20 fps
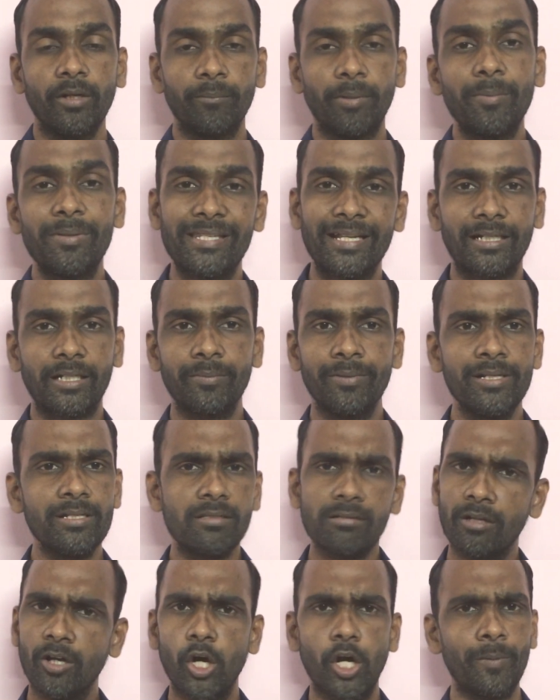Public sector
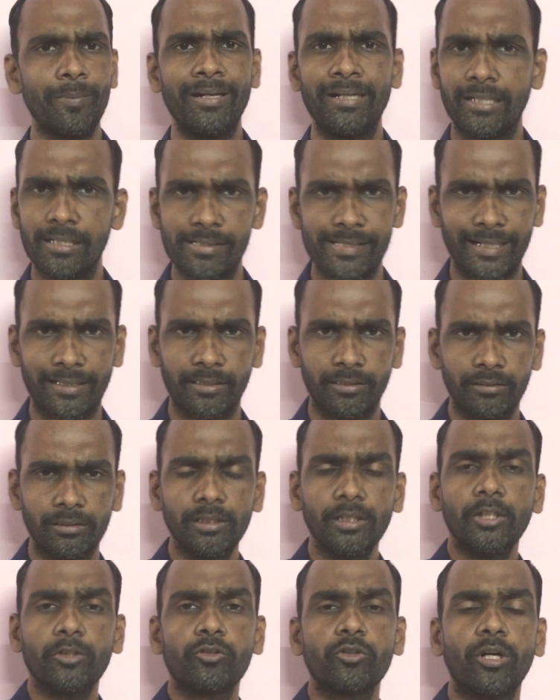means governmental sector.
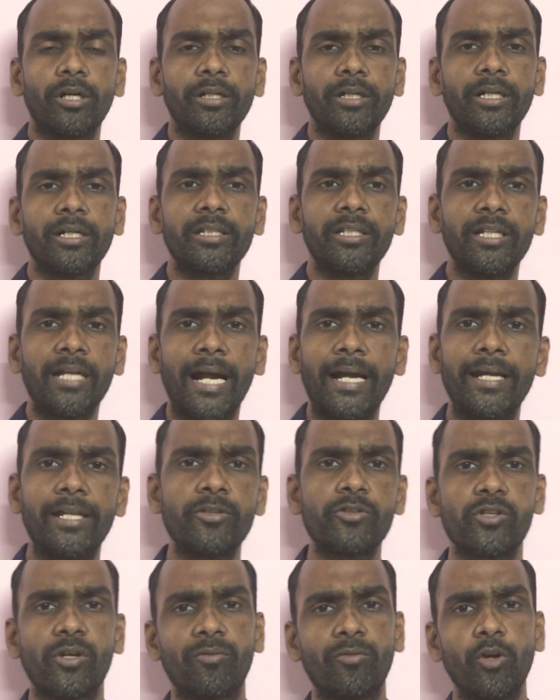So under the
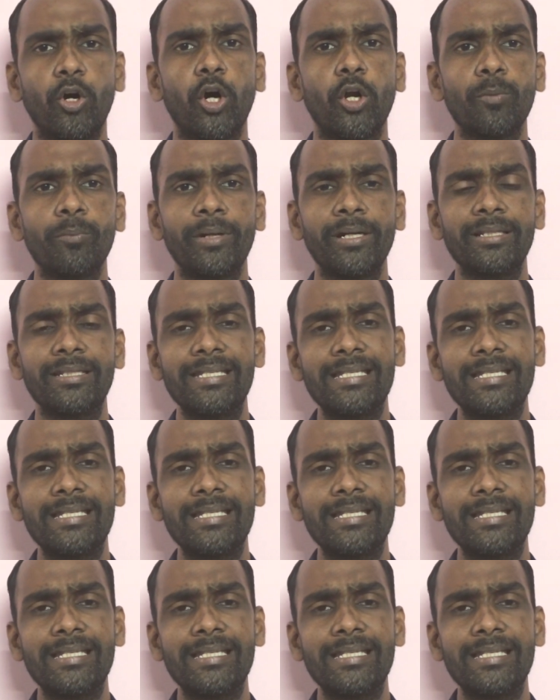guidance of government,